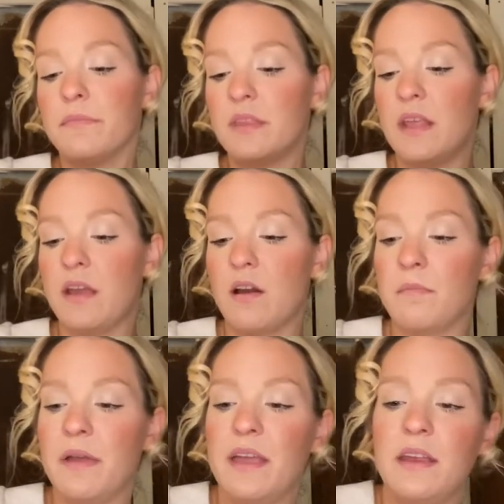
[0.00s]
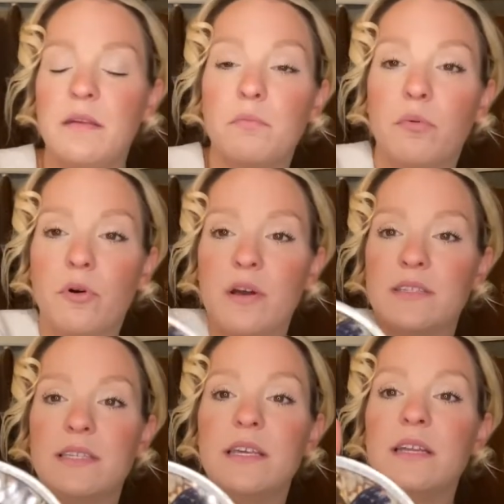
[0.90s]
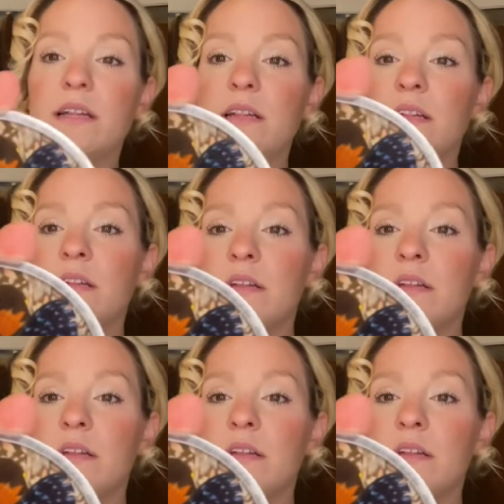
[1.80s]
They are made in Brazil.